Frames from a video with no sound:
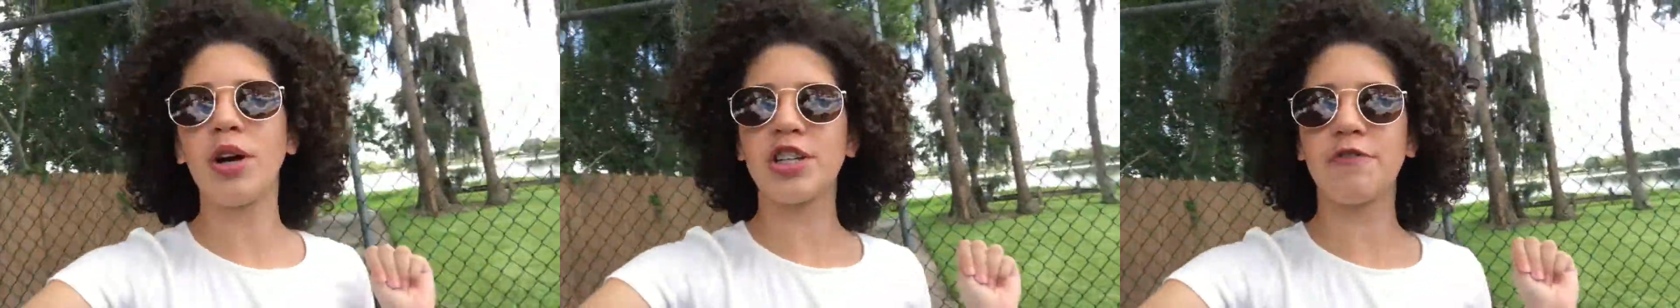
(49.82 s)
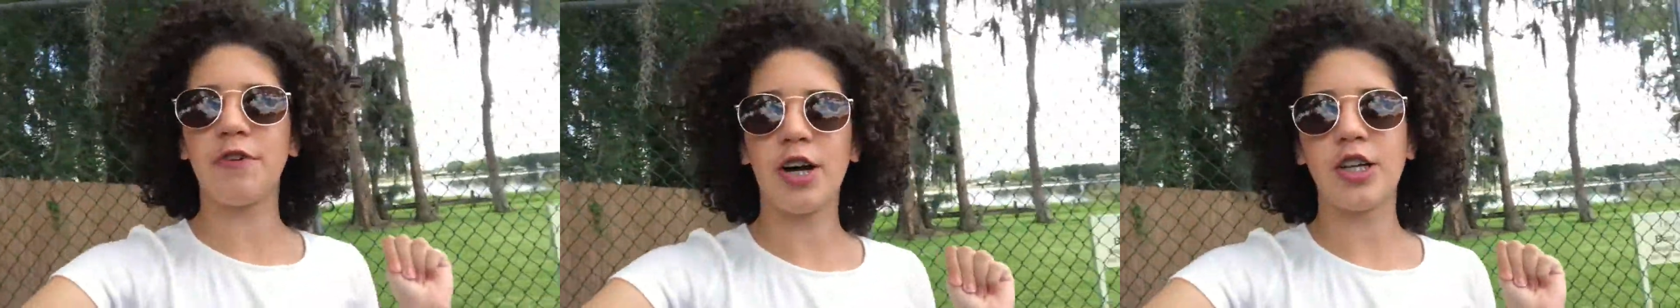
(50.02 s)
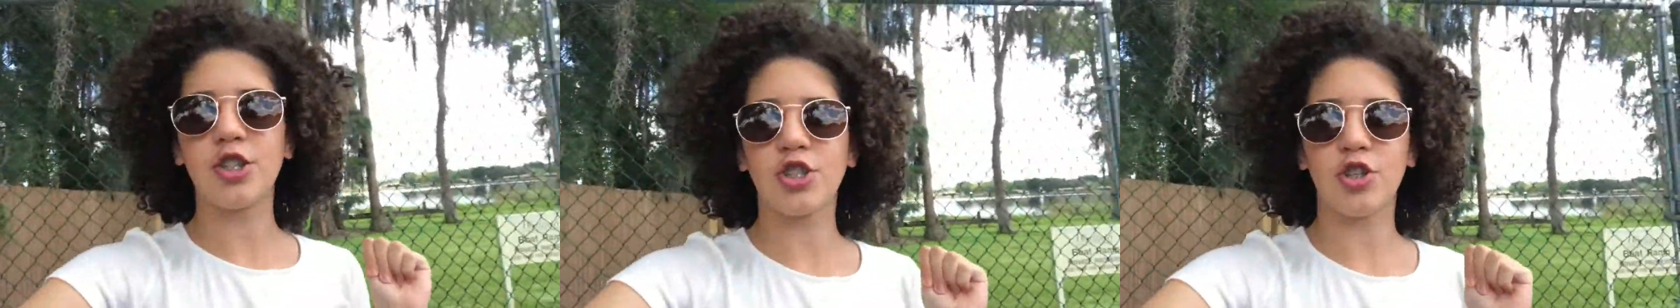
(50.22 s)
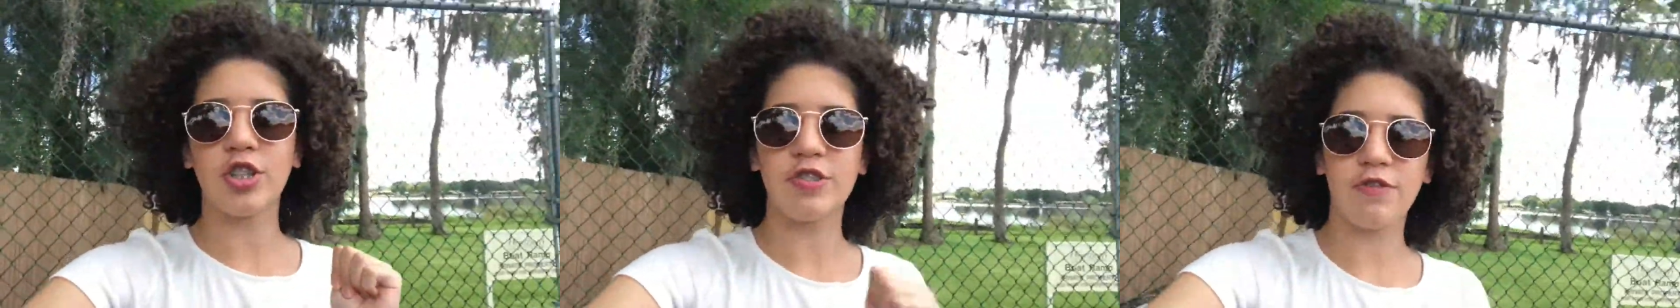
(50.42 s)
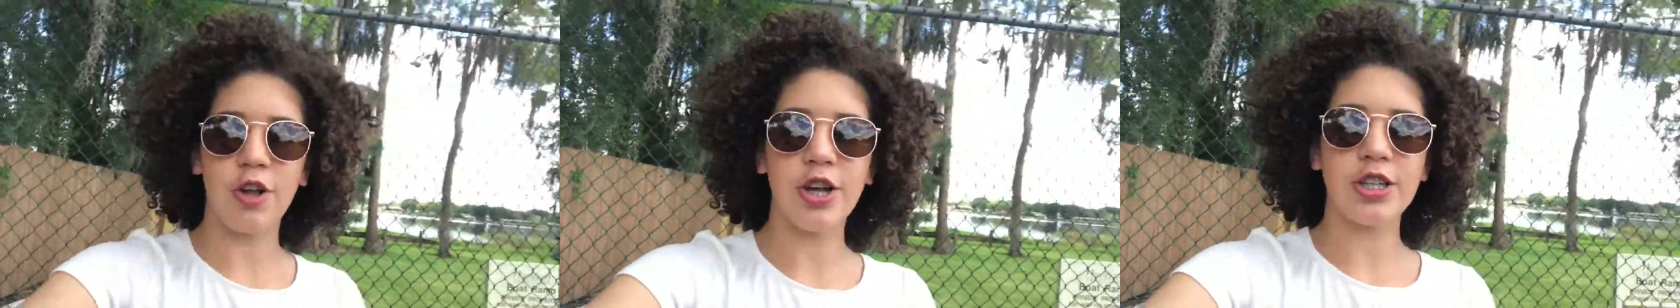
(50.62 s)
much fun. So
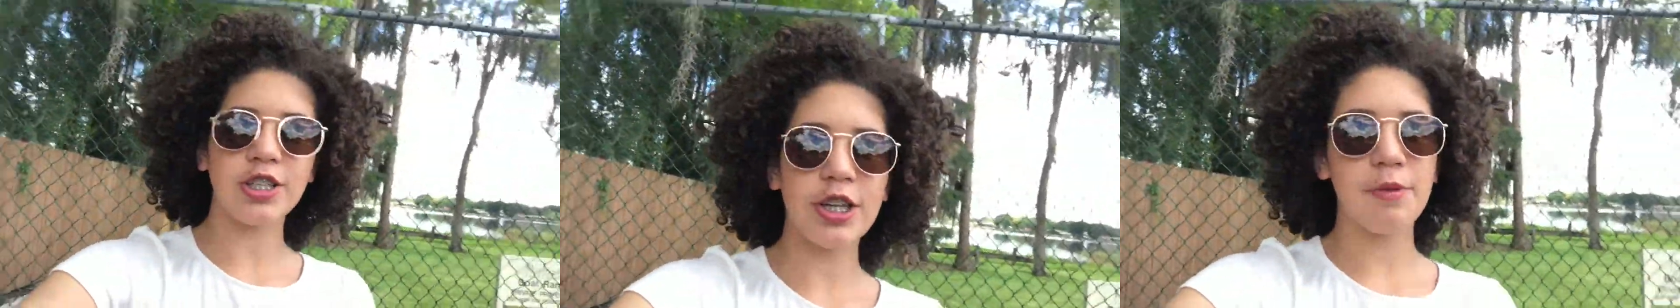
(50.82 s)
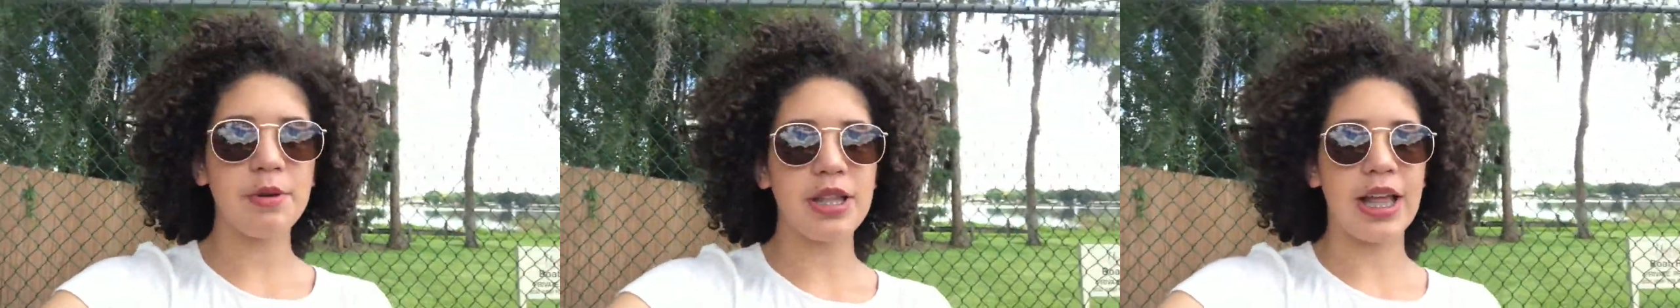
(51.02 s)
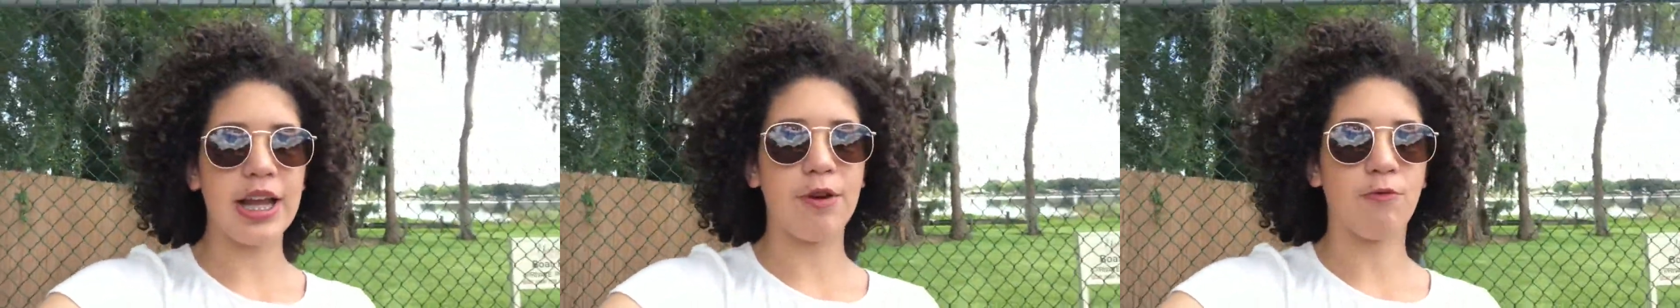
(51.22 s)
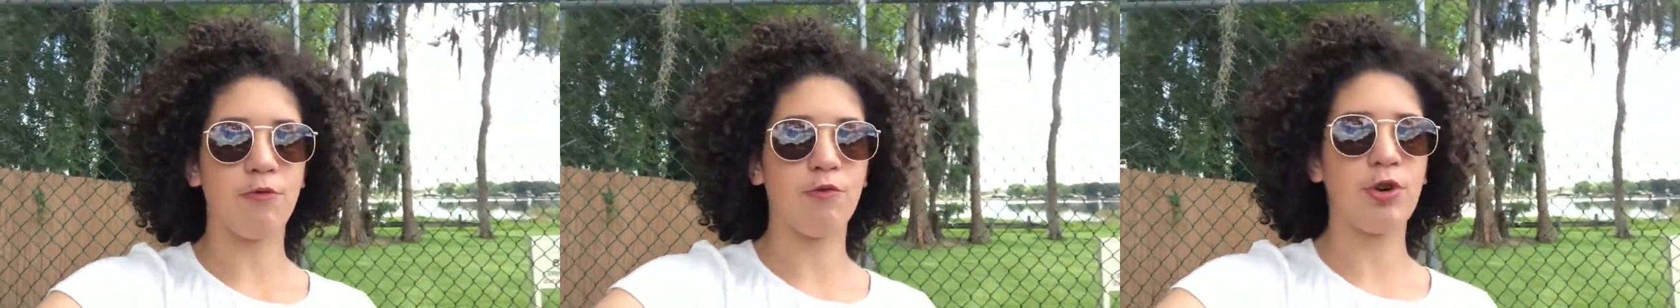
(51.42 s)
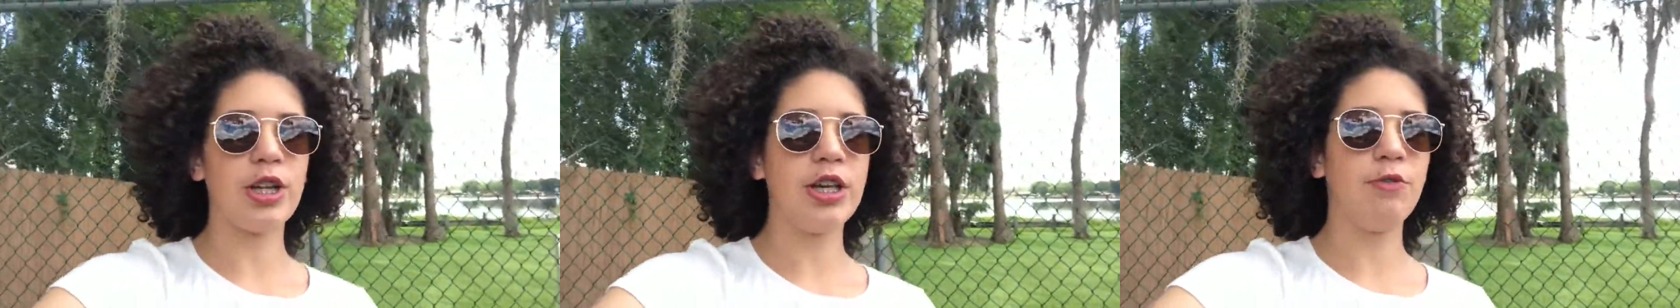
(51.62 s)
this vlog is gonna be like
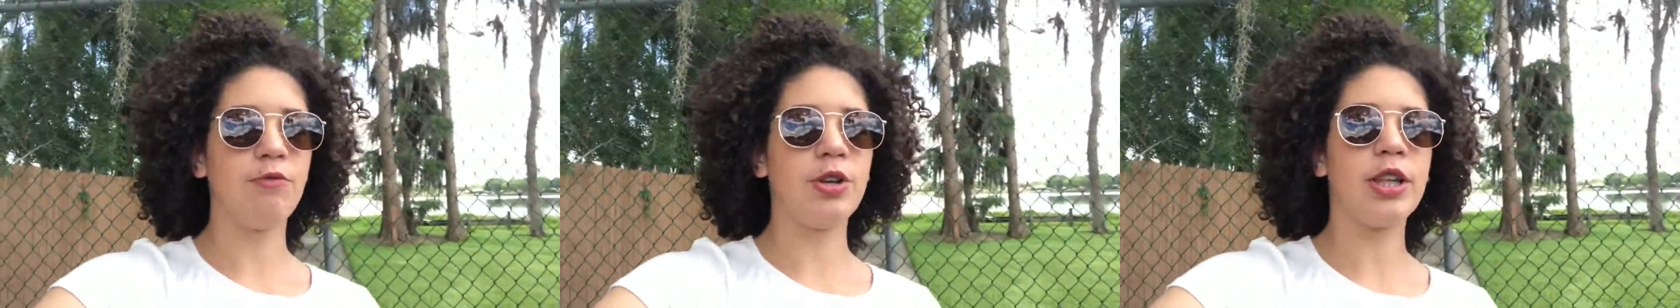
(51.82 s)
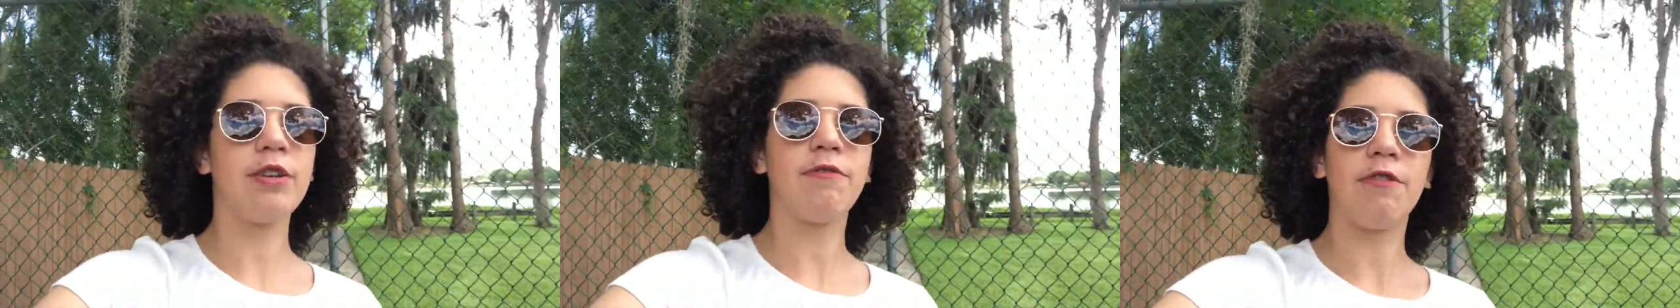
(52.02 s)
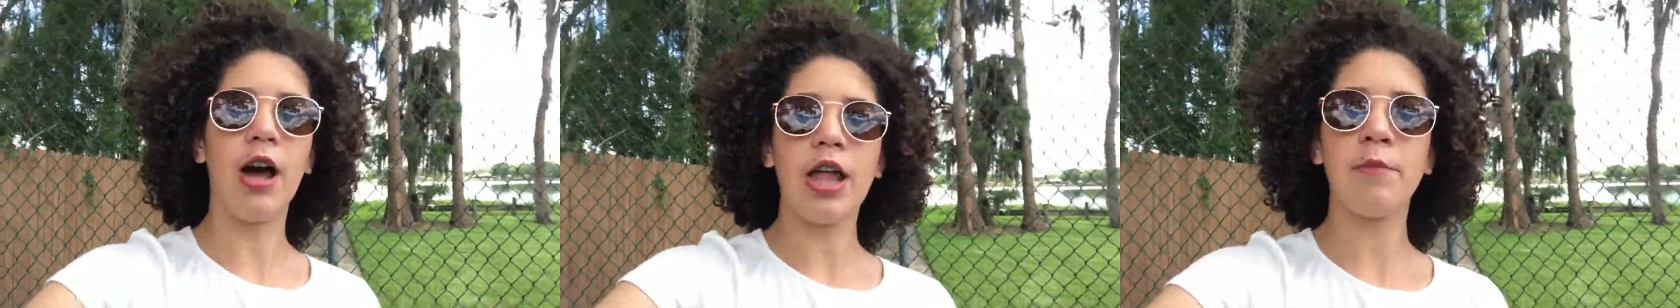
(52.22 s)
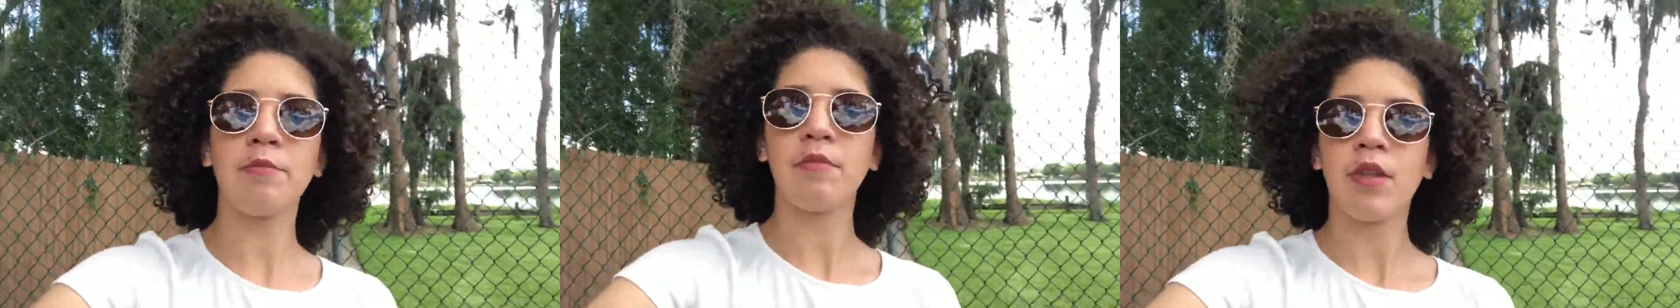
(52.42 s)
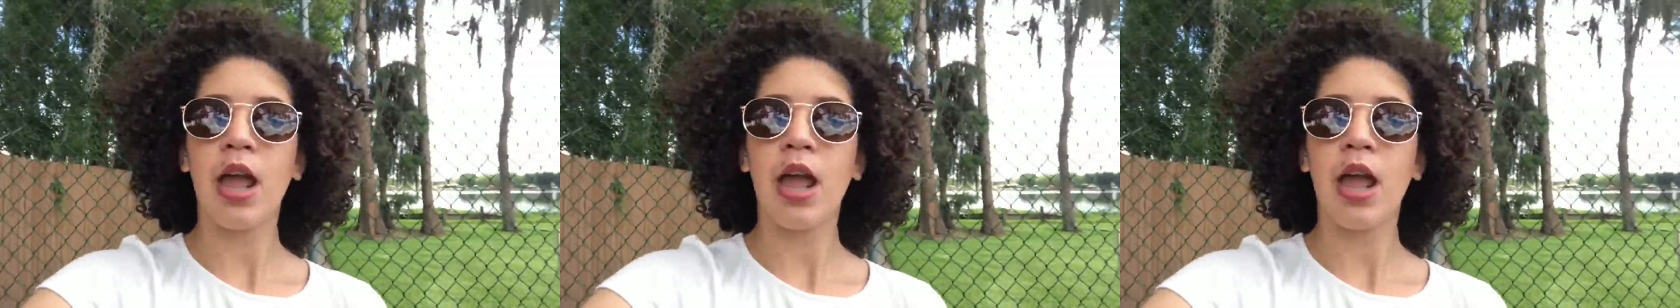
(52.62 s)
really, really fun,